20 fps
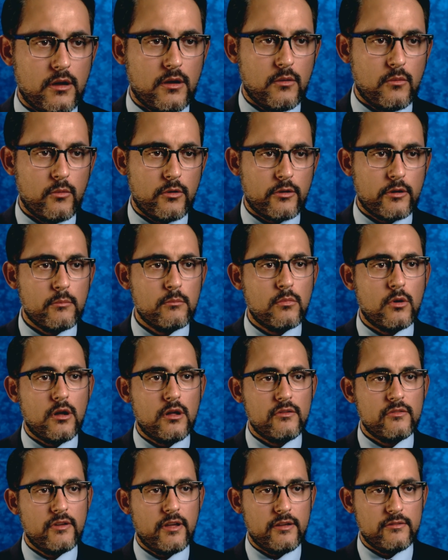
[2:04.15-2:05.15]
We're
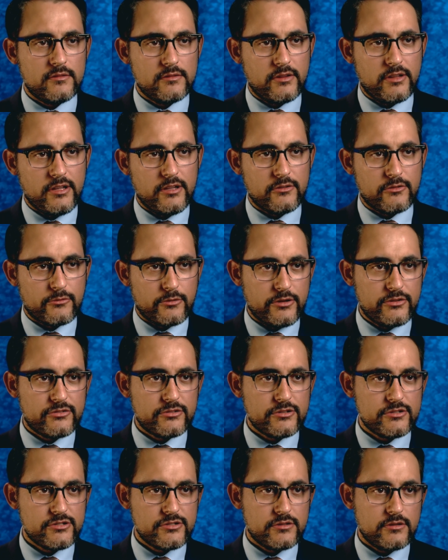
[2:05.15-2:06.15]
involved heavily in
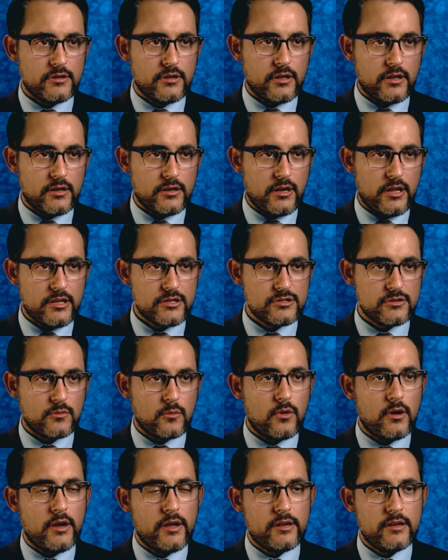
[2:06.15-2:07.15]
research
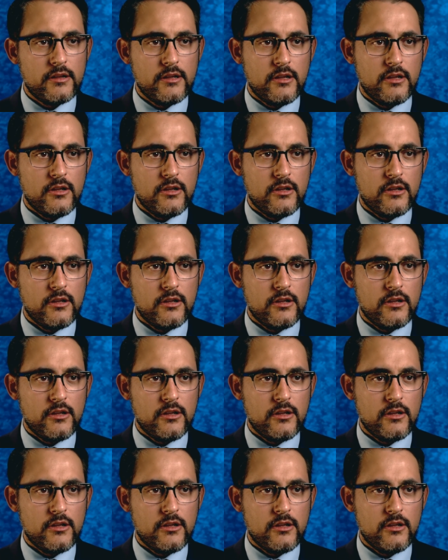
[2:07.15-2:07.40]
nationwide,